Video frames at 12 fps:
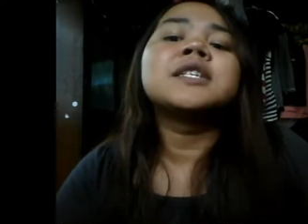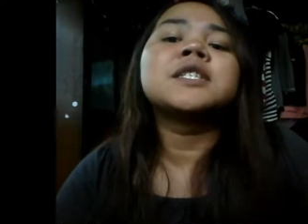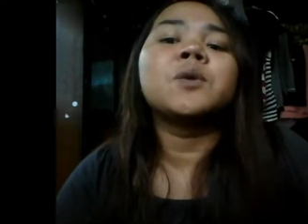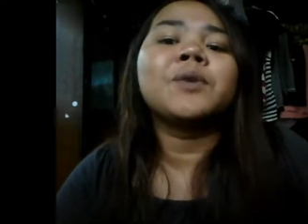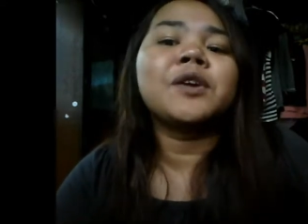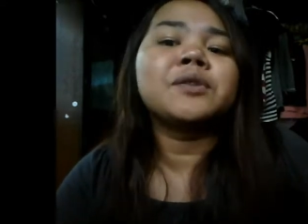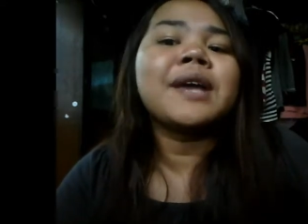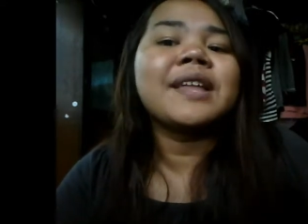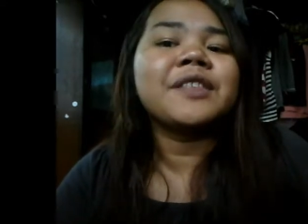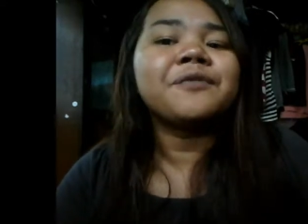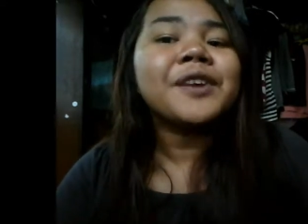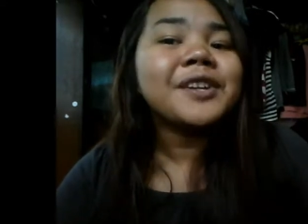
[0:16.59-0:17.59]
So without
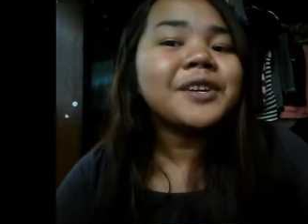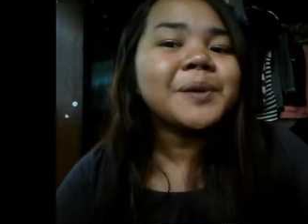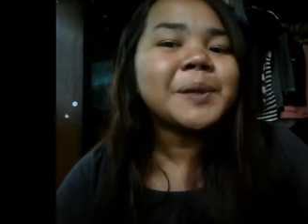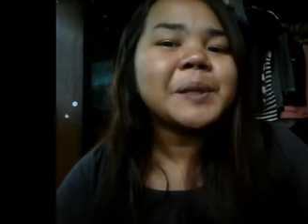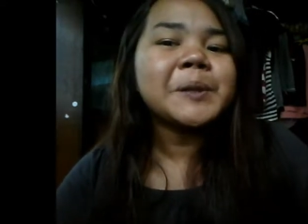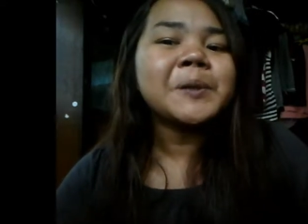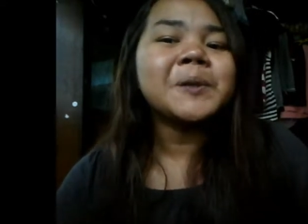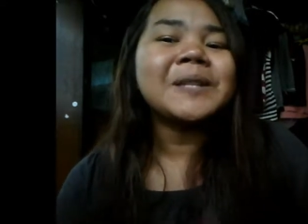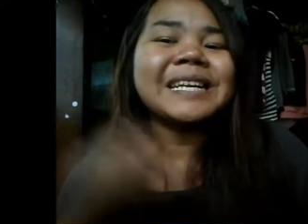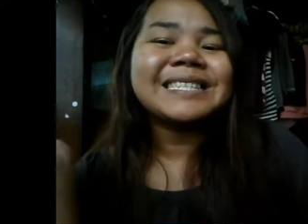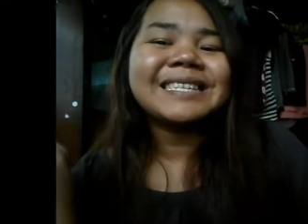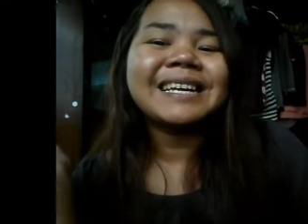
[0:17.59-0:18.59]
any further ado,
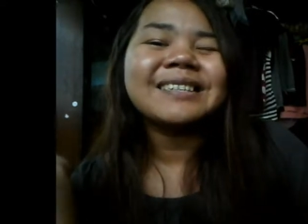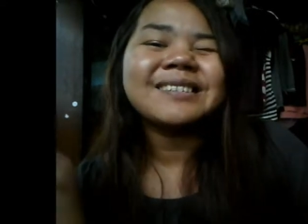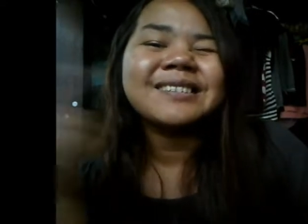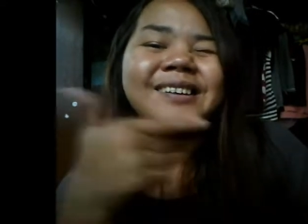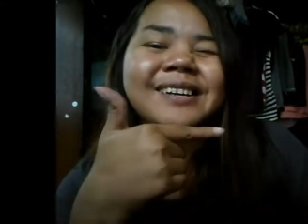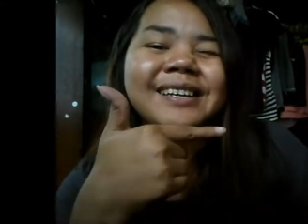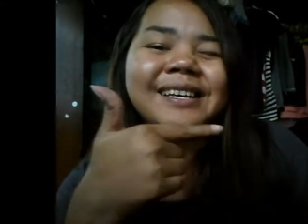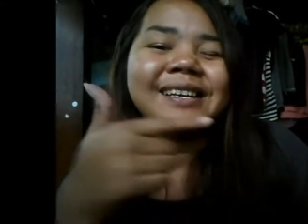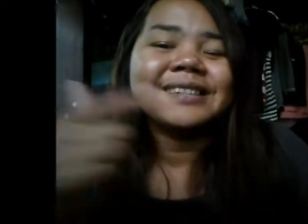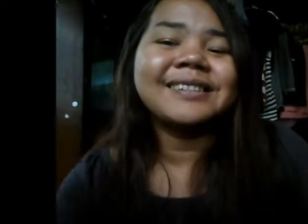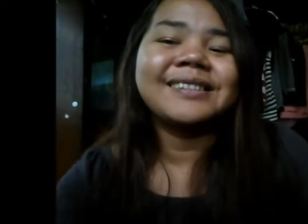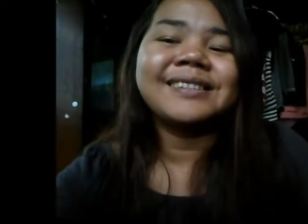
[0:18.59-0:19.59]
let's get
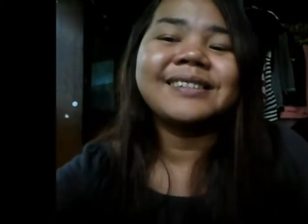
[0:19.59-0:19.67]
started.